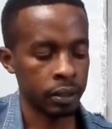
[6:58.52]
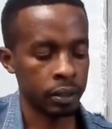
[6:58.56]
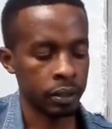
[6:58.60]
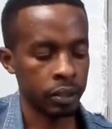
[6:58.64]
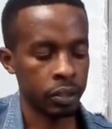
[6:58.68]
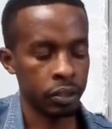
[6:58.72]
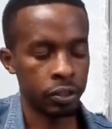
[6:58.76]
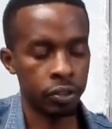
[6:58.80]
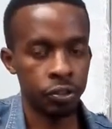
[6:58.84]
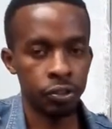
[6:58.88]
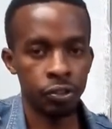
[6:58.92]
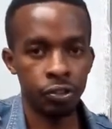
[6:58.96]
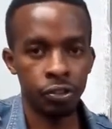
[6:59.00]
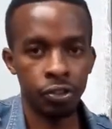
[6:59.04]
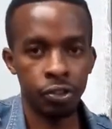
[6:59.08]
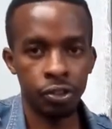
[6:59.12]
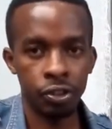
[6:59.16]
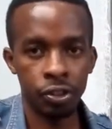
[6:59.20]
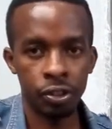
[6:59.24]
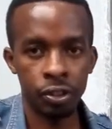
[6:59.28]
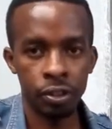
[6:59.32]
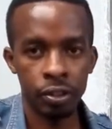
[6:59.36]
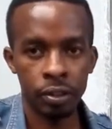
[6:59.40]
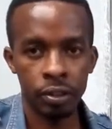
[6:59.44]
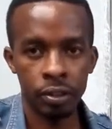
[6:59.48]
G,
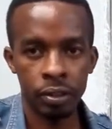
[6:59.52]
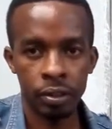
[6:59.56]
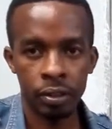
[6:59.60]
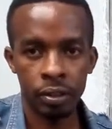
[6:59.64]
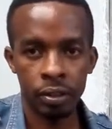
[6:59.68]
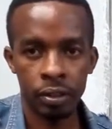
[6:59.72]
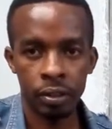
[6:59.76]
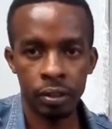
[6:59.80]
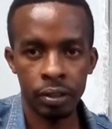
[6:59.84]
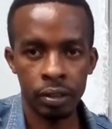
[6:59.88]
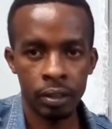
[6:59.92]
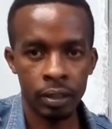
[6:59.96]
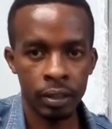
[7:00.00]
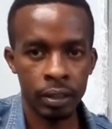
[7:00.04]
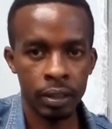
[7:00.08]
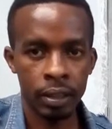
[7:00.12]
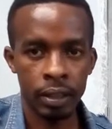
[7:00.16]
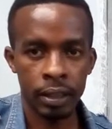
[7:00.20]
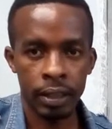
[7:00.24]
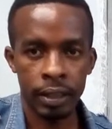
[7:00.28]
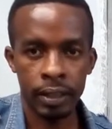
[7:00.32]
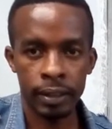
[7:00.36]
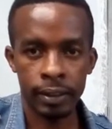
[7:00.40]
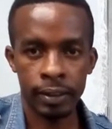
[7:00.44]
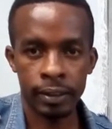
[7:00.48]

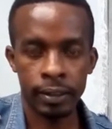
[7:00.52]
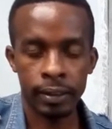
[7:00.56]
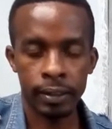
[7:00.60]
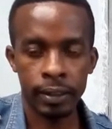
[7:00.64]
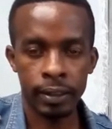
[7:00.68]
and C.